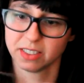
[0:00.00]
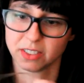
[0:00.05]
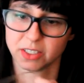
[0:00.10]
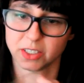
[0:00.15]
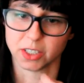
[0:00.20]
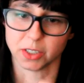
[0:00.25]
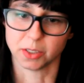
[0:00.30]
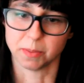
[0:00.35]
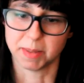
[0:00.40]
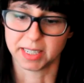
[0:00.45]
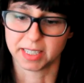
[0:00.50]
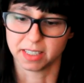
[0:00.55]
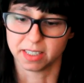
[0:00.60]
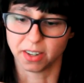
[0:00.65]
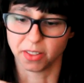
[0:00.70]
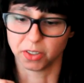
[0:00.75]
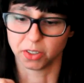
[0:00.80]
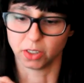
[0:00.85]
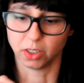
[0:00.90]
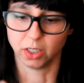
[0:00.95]
So make
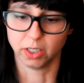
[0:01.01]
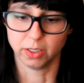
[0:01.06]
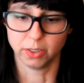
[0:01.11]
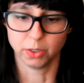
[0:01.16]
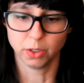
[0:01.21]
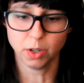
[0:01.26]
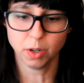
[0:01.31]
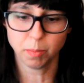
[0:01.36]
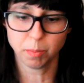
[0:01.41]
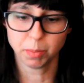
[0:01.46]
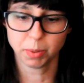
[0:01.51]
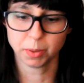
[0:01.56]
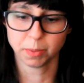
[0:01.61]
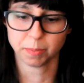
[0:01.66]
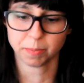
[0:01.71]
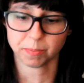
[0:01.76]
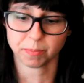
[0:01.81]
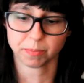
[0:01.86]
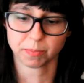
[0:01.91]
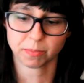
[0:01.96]
another loop,
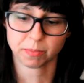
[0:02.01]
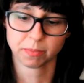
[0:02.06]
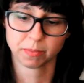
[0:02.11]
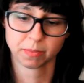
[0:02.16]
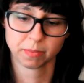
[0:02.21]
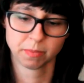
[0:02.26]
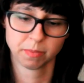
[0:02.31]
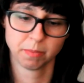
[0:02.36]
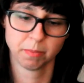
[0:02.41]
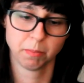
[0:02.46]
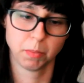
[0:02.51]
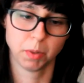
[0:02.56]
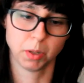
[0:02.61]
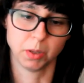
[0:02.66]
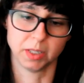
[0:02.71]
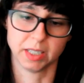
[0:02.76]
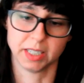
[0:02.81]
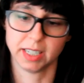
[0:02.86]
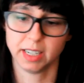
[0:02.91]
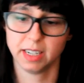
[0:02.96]
pull
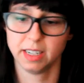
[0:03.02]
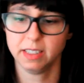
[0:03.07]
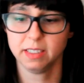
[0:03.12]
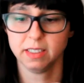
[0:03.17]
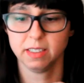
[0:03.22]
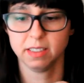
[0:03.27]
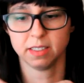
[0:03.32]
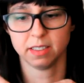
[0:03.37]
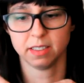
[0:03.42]
it in.